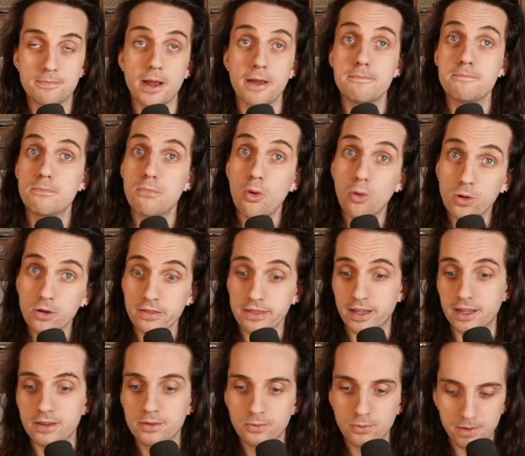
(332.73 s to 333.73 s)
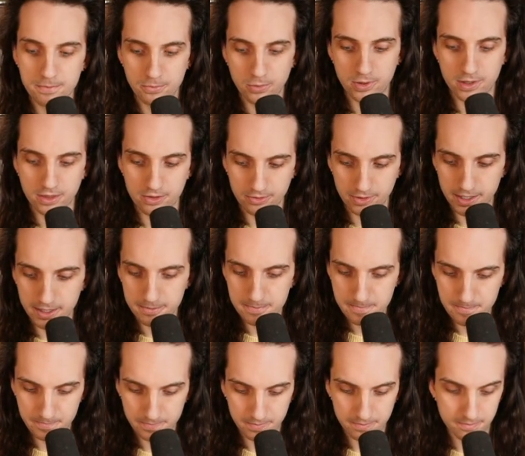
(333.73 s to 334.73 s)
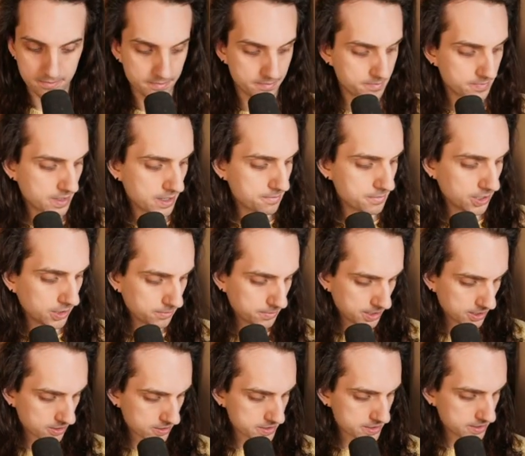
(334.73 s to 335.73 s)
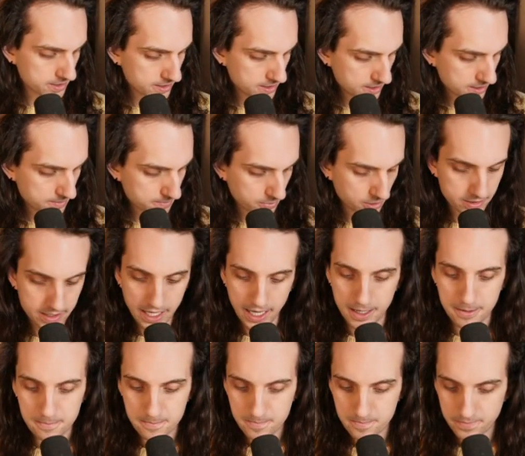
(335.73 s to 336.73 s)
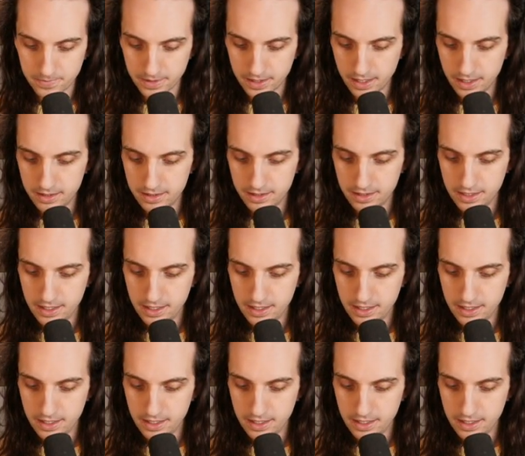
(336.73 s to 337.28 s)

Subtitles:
by more than 1.3 millimeters per day? Okay.